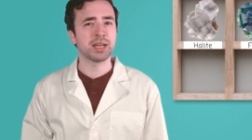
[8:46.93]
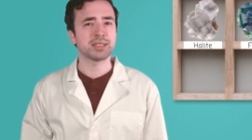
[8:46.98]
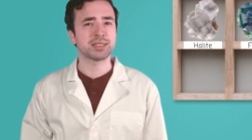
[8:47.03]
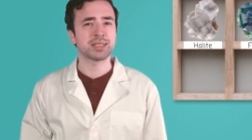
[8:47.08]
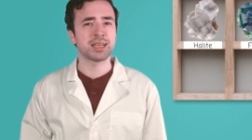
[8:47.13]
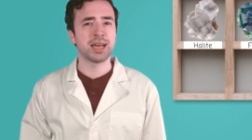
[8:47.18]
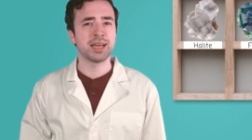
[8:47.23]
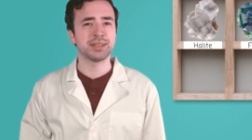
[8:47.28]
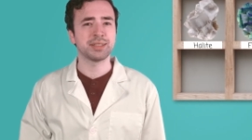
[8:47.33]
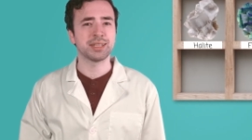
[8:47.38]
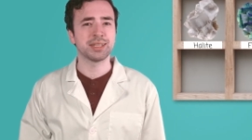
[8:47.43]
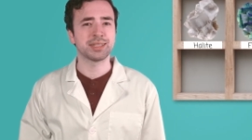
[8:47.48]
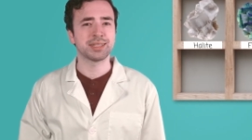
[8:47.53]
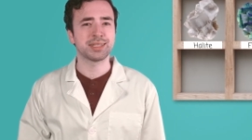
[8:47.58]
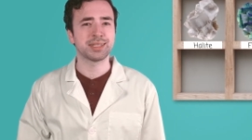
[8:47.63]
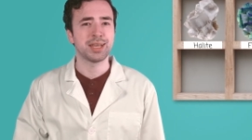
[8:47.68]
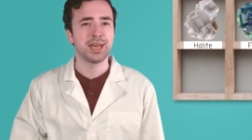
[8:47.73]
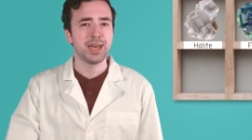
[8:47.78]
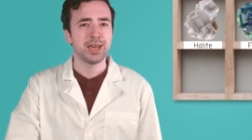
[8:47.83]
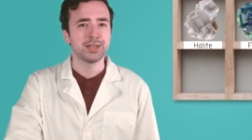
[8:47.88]

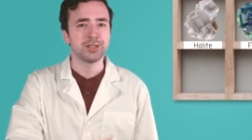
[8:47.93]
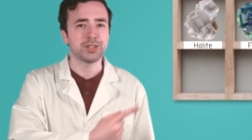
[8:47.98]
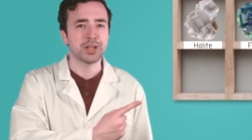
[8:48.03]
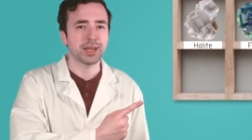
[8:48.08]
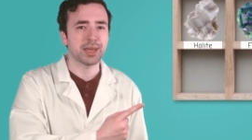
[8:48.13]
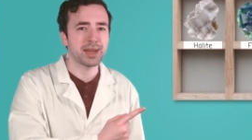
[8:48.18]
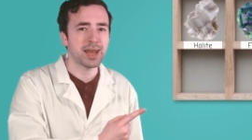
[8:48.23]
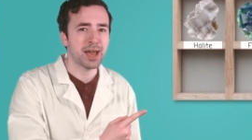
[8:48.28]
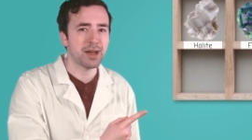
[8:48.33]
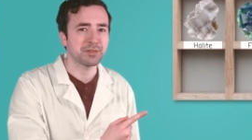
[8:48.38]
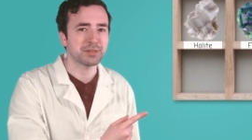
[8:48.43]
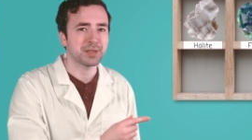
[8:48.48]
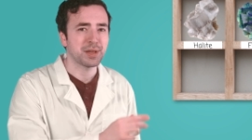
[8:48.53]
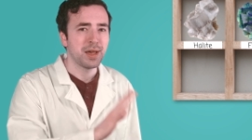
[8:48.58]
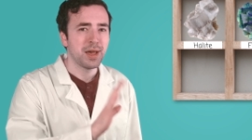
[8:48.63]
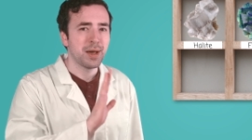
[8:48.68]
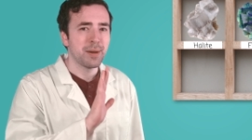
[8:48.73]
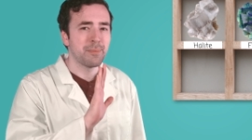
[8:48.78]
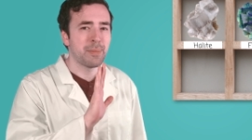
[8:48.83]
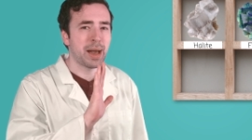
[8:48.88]
scientists, check it out.
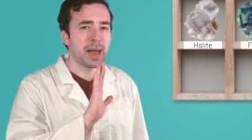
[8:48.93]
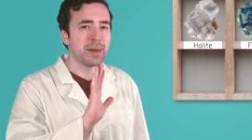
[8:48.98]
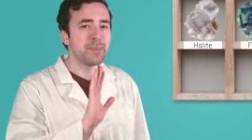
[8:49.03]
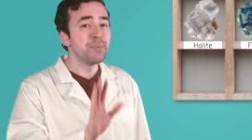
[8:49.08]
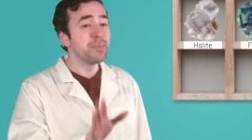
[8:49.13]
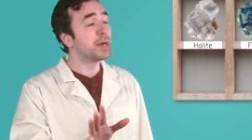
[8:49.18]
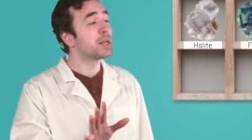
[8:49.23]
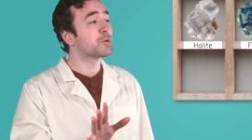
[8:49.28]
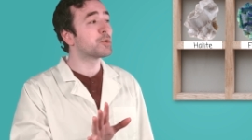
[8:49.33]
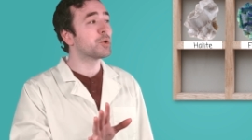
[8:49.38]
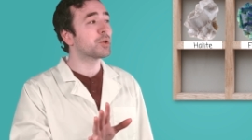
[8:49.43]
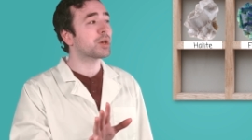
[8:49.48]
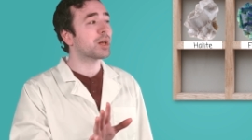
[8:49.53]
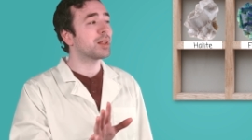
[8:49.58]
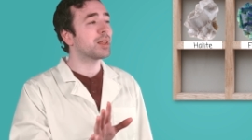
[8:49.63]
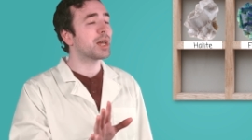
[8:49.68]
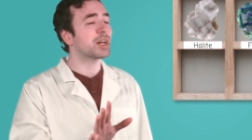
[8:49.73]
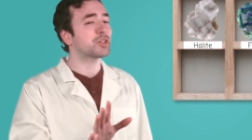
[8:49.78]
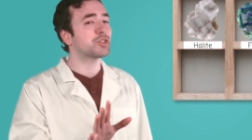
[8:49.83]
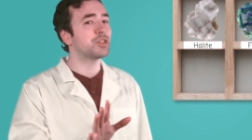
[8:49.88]
My mineral
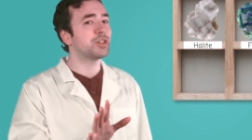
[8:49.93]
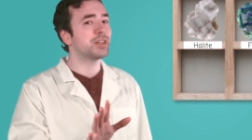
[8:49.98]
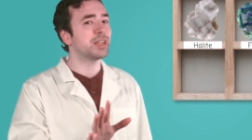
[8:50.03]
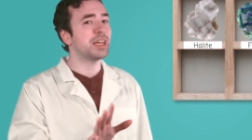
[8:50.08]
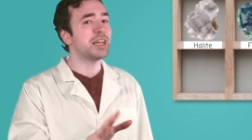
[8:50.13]
collection